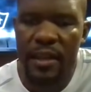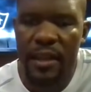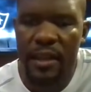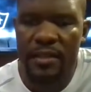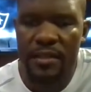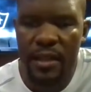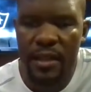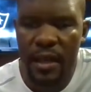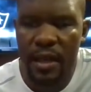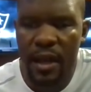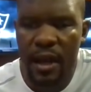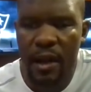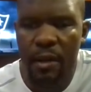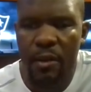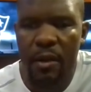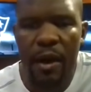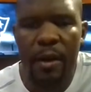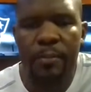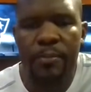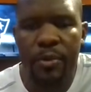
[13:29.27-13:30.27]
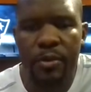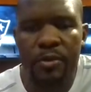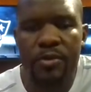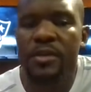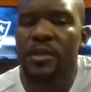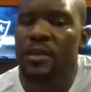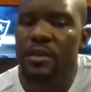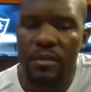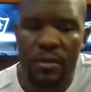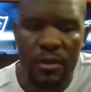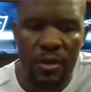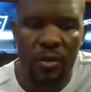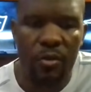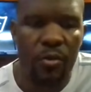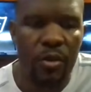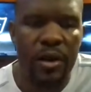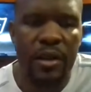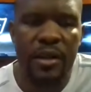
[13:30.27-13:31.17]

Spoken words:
That's kind of how I approach it, one